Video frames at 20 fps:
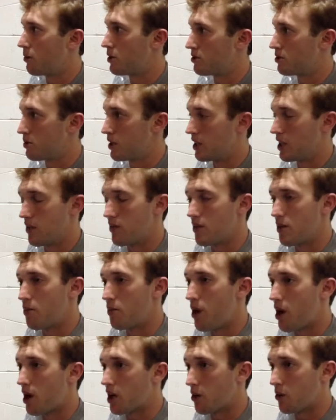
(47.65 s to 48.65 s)
was me leaving the
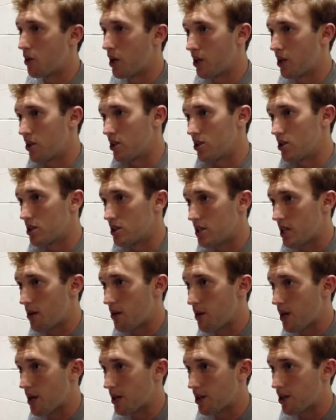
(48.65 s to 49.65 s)
pocket when I could have just sat
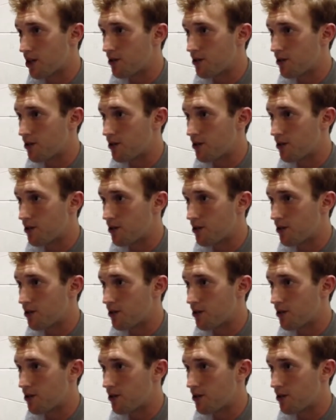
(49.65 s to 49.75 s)
back.